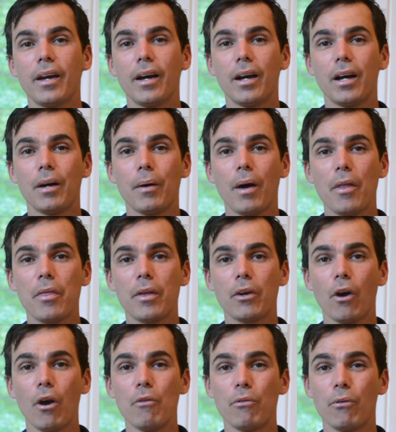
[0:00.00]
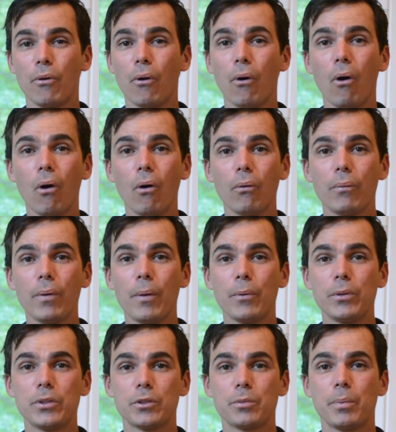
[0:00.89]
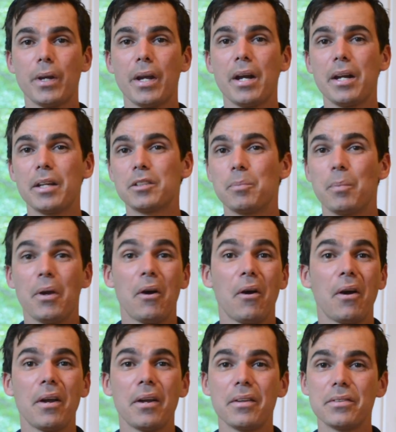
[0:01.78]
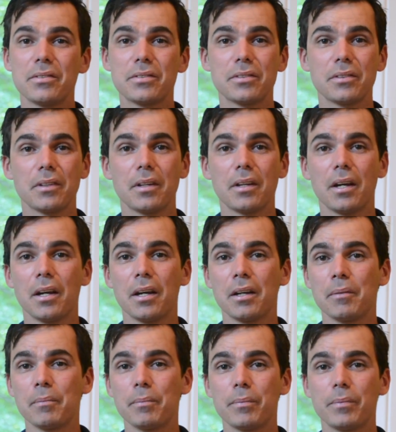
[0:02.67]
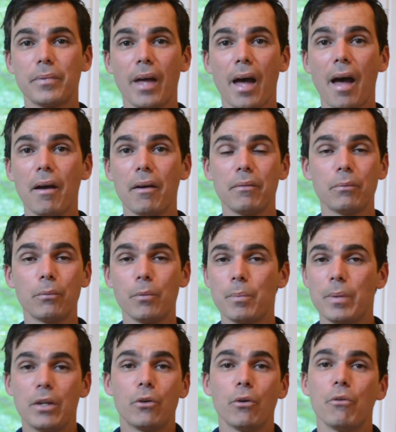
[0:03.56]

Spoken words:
I think overall it would just be an experience that would be